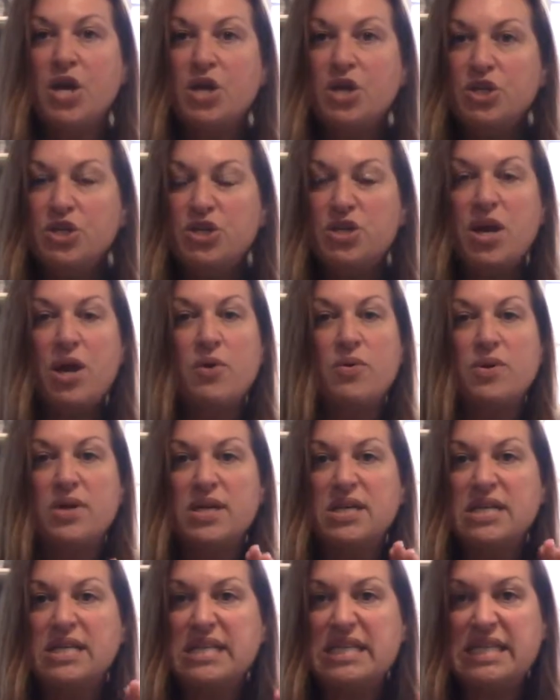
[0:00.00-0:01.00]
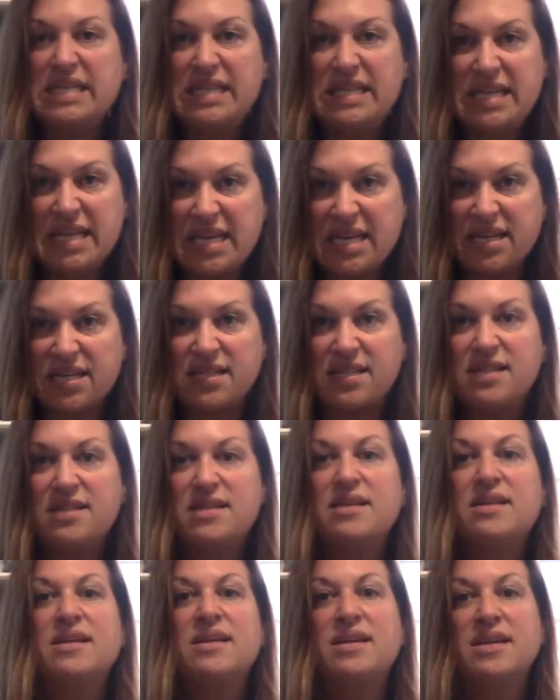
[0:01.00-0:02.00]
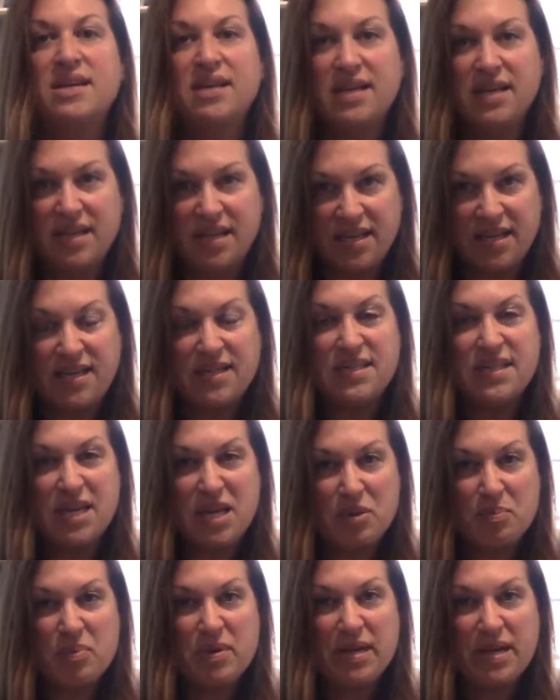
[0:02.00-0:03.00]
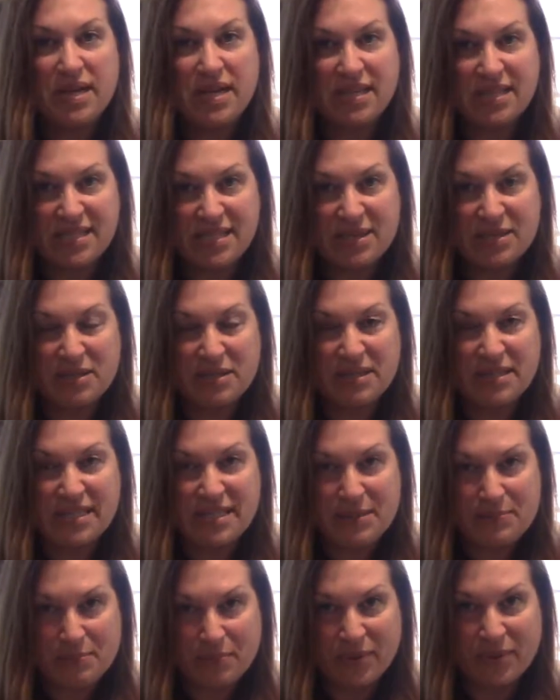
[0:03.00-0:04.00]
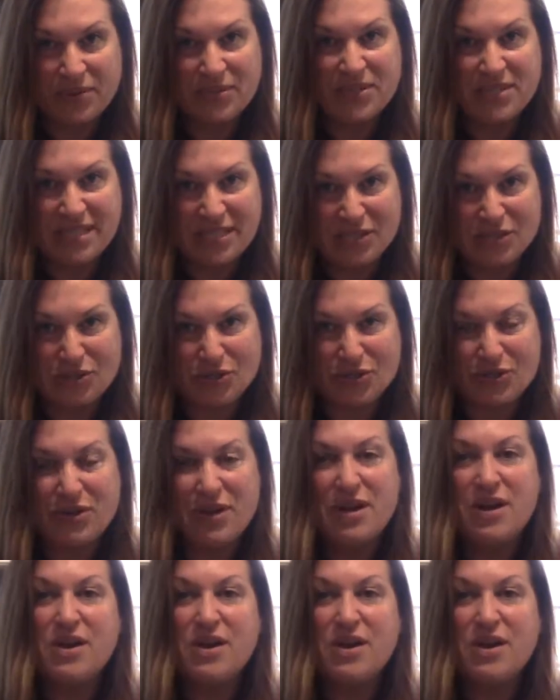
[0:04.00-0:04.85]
So this is keeping it simple, sister.